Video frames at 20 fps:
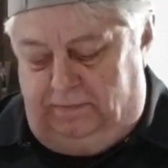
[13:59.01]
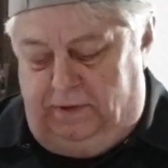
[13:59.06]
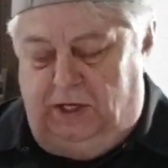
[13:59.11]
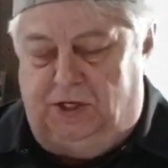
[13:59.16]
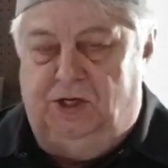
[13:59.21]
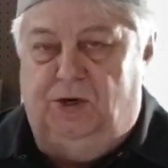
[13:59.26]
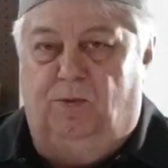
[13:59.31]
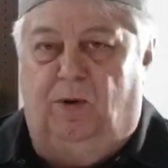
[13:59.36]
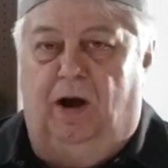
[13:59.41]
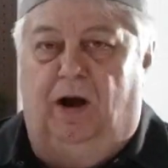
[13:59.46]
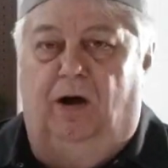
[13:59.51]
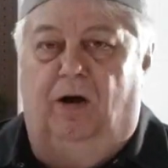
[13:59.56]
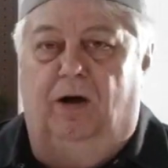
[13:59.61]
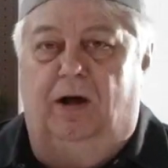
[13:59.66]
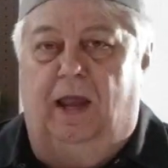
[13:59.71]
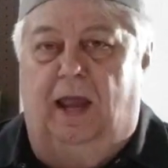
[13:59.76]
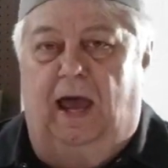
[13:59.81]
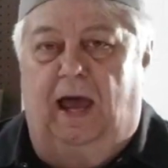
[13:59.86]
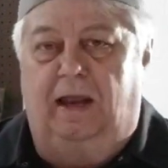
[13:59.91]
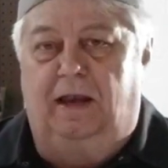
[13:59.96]
that you want to
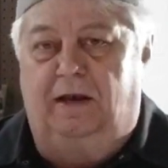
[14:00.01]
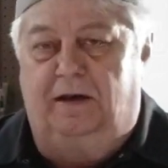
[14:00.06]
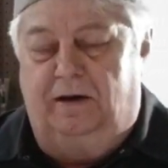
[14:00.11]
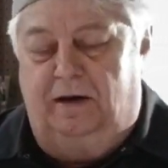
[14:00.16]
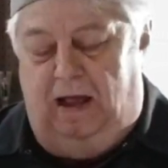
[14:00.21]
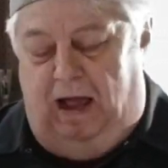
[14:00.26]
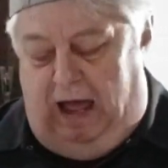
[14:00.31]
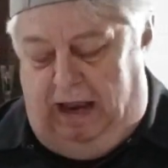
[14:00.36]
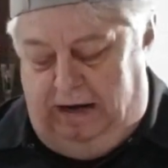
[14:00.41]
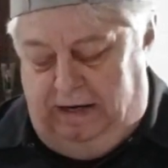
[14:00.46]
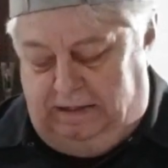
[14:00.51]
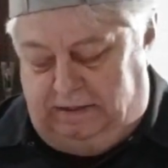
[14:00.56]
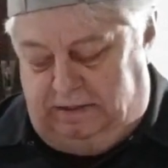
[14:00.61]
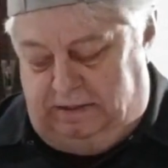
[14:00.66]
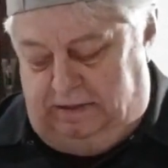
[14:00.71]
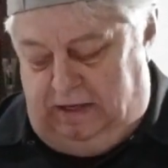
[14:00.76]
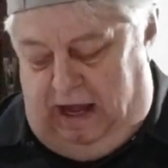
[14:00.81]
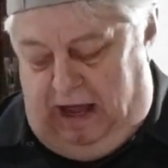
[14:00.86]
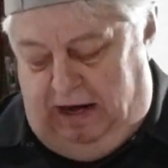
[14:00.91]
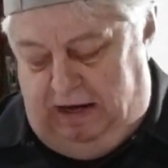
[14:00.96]
look at on
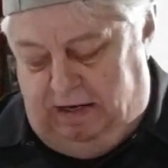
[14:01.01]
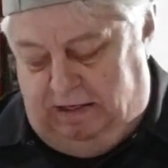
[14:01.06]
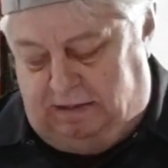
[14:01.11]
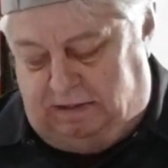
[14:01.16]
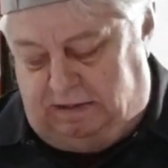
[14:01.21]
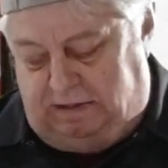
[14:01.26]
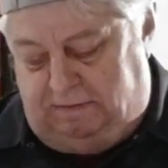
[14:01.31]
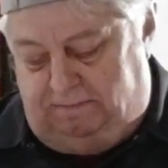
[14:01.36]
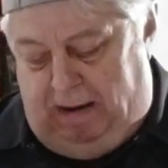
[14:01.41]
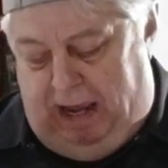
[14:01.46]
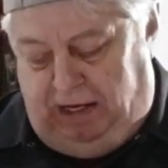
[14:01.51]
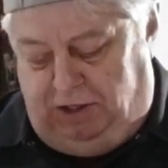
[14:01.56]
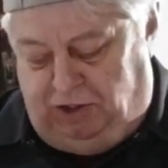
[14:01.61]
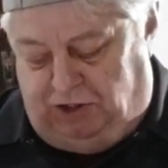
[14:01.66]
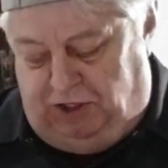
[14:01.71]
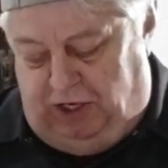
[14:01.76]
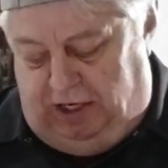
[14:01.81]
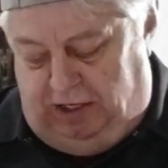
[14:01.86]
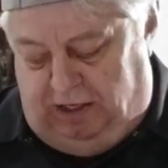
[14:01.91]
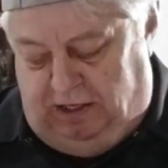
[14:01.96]
this on this spec
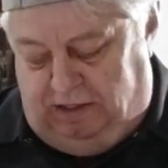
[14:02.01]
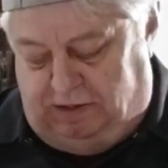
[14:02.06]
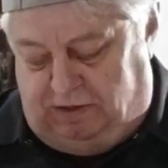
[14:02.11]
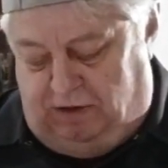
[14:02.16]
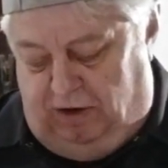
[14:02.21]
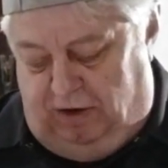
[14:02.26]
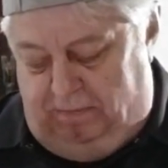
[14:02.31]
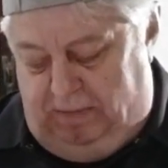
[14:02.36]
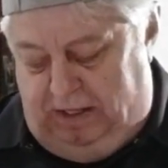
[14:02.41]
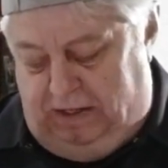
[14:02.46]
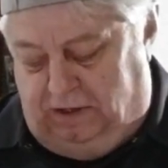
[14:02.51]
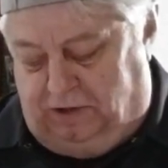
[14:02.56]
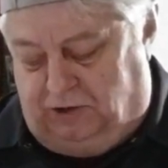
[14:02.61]
sheet is going to be